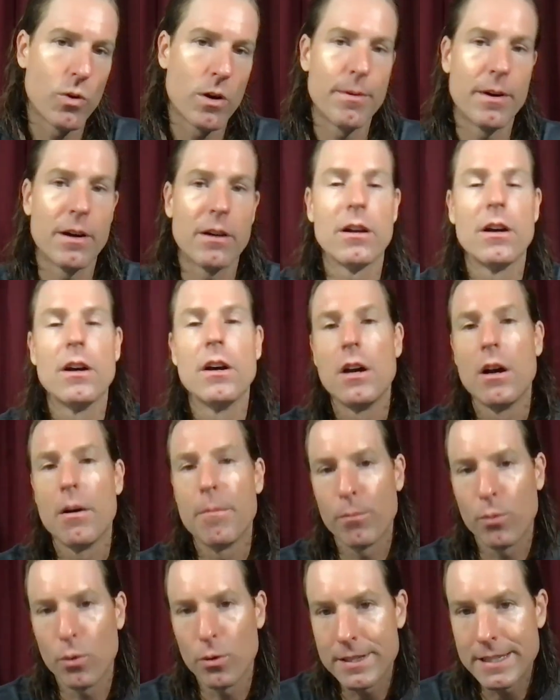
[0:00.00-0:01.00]
What about
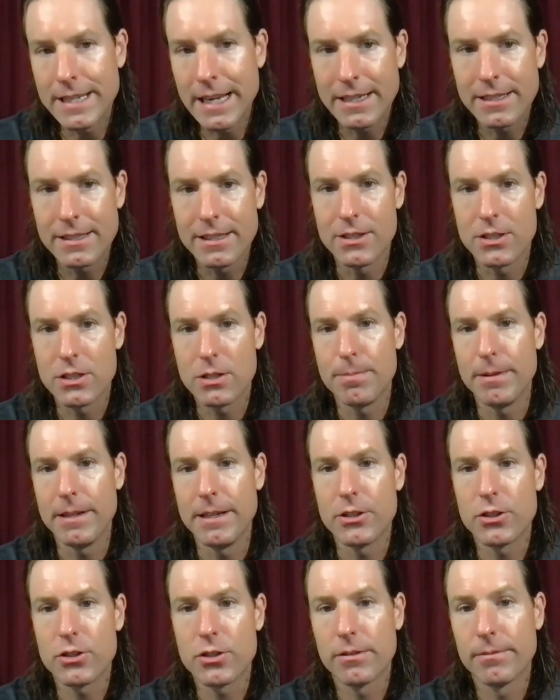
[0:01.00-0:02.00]
protected
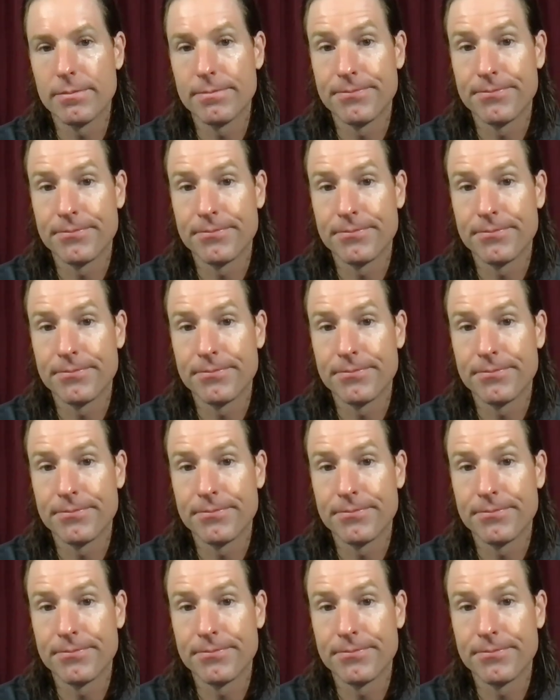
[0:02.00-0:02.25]
speech?